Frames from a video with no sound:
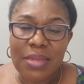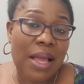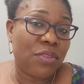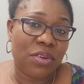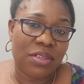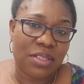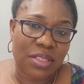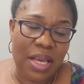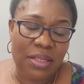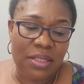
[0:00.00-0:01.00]
I don't
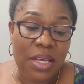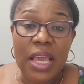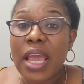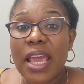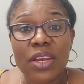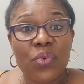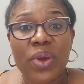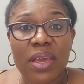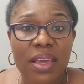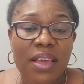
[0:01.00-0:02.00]
understand.
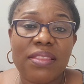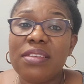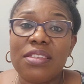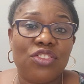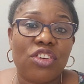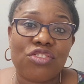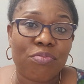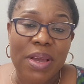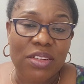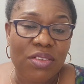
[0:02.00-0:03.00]
Anyway, this is just
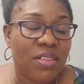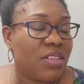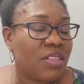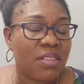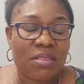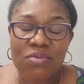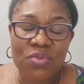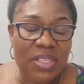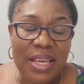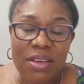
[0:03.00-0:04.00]
my thought. This is
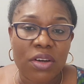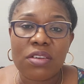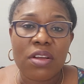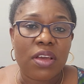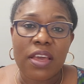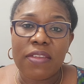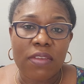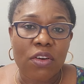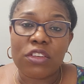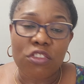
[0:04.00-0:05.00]
what I got in the
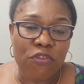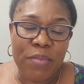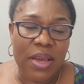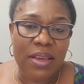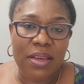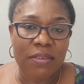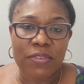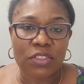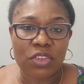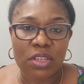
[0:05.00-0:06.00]
course of my
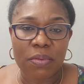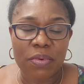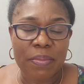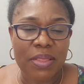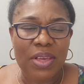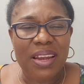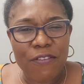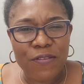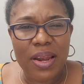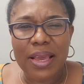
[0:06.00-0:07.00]
investigation. And I
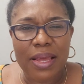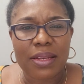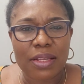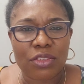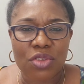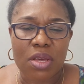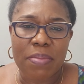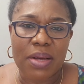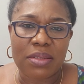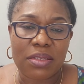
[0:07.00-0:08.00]
felt like I needed to talk
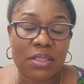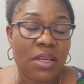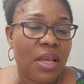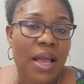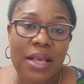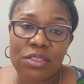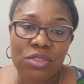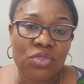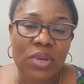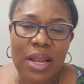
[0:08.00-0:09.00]
about it. As
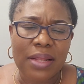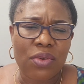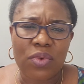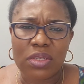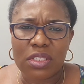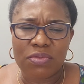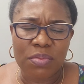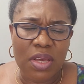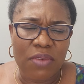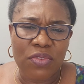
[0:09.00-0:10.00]
usual, I didn't want this
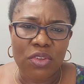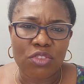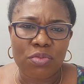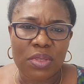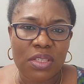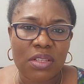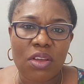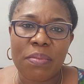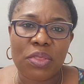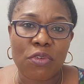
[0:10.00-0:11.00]
video to be this
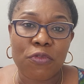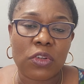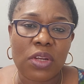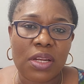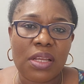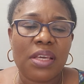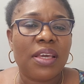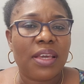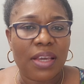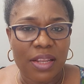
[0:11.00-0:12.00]
long, but unfortunately,
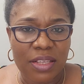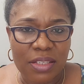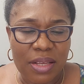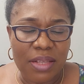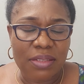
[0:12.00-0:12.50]
it is